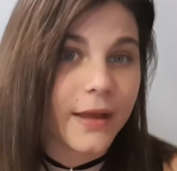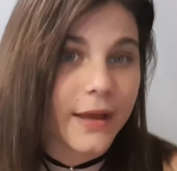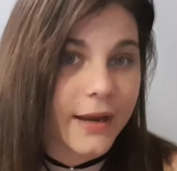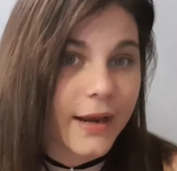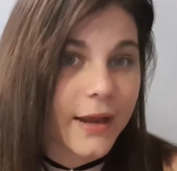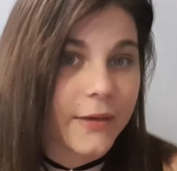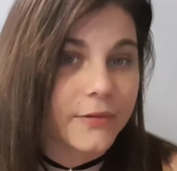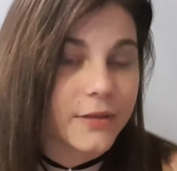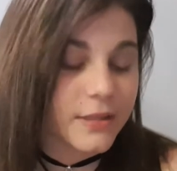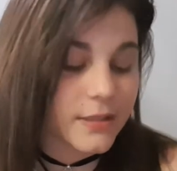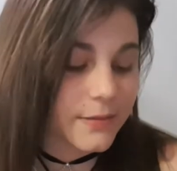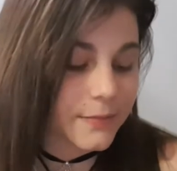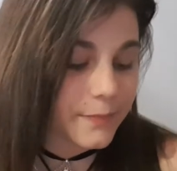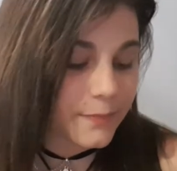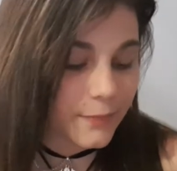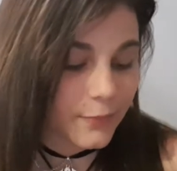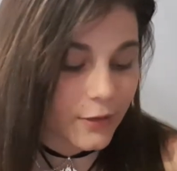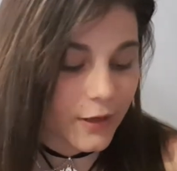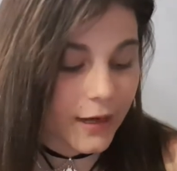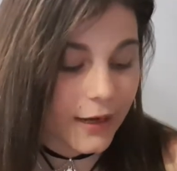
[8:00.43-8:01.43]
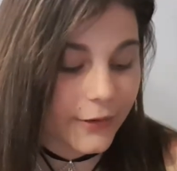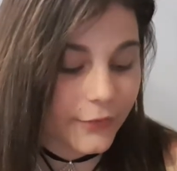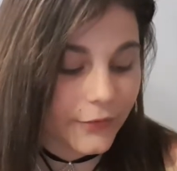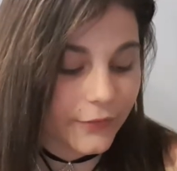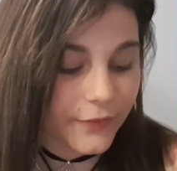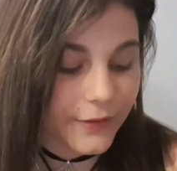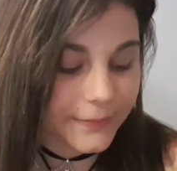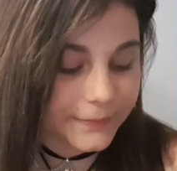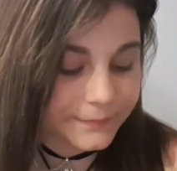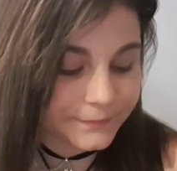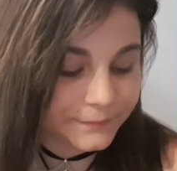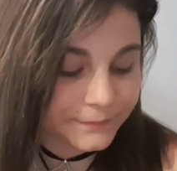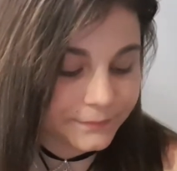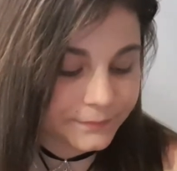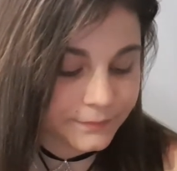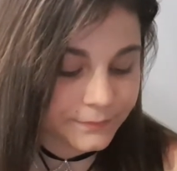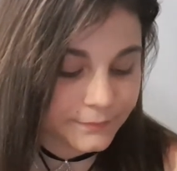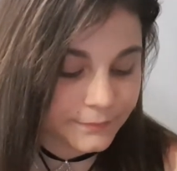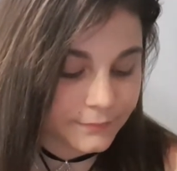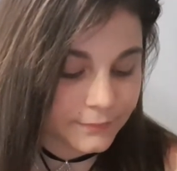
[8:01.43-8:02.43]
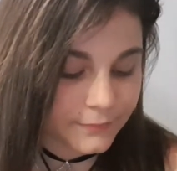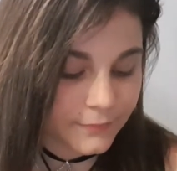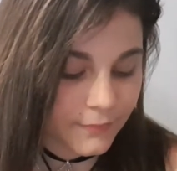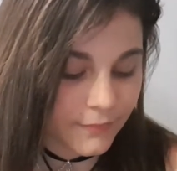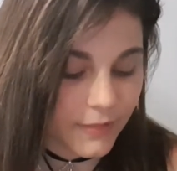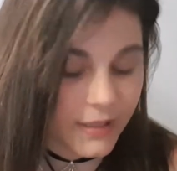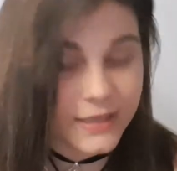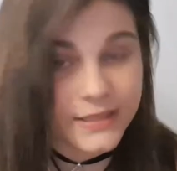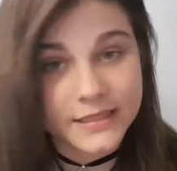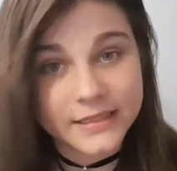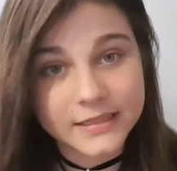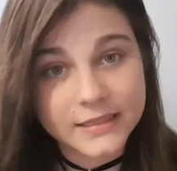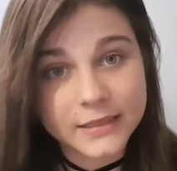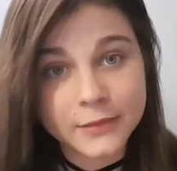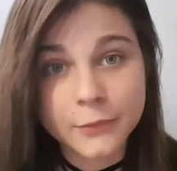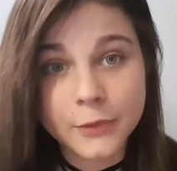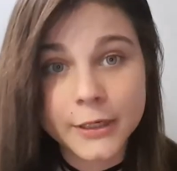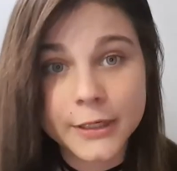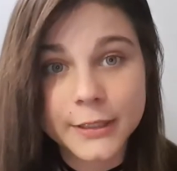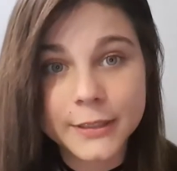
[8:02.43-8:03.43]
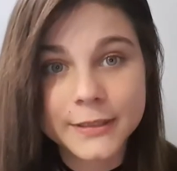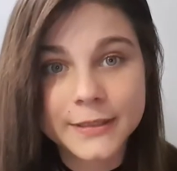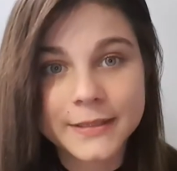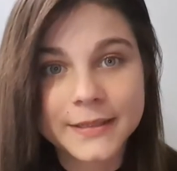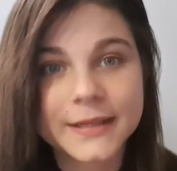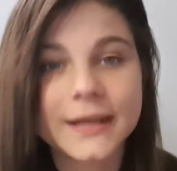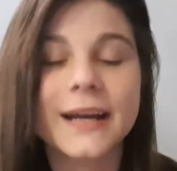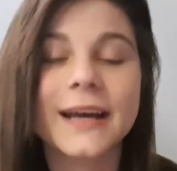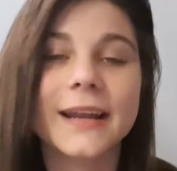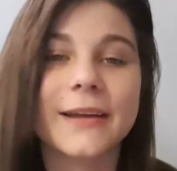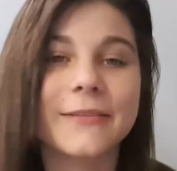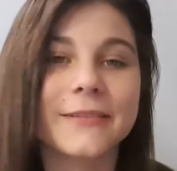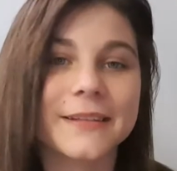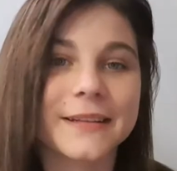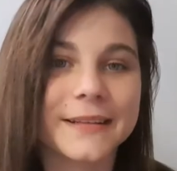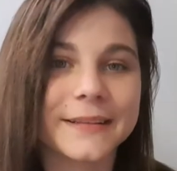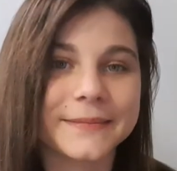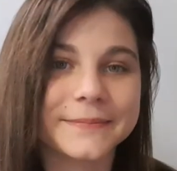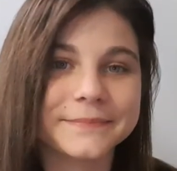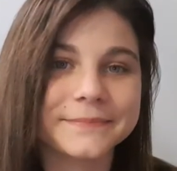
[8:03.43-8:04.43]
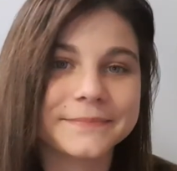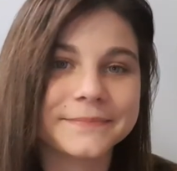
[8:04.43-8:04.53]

and I was proud of it because it did work and I was like,